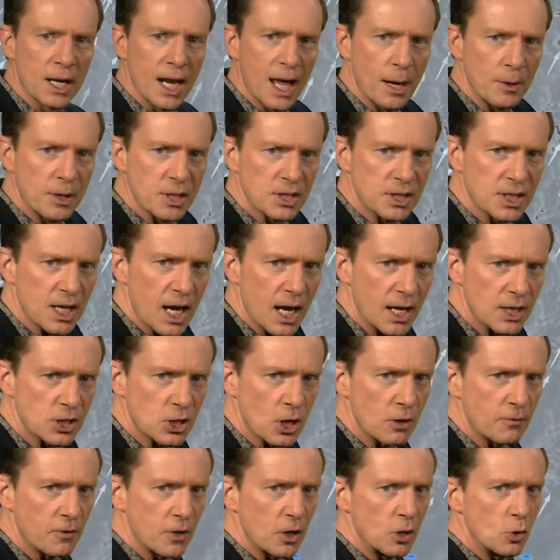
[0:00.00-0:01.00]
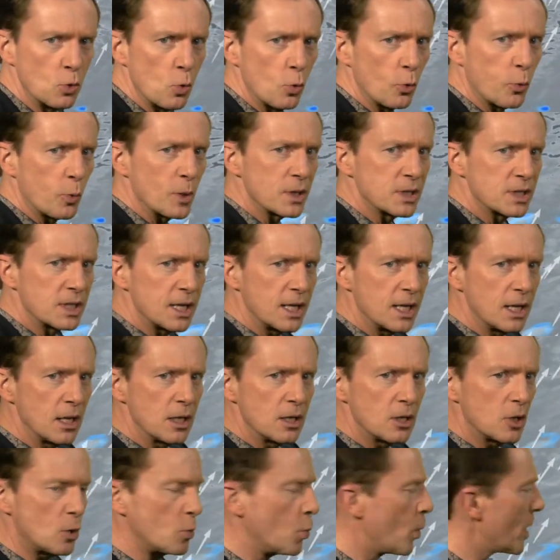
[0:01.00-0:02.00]
Cloudier skies over northwest
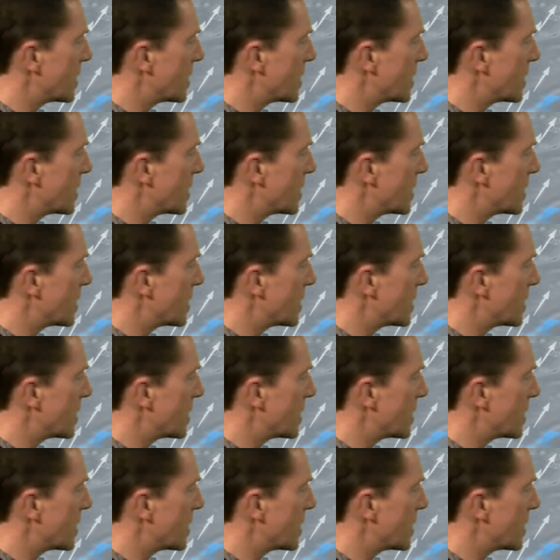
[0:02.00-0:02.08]
England and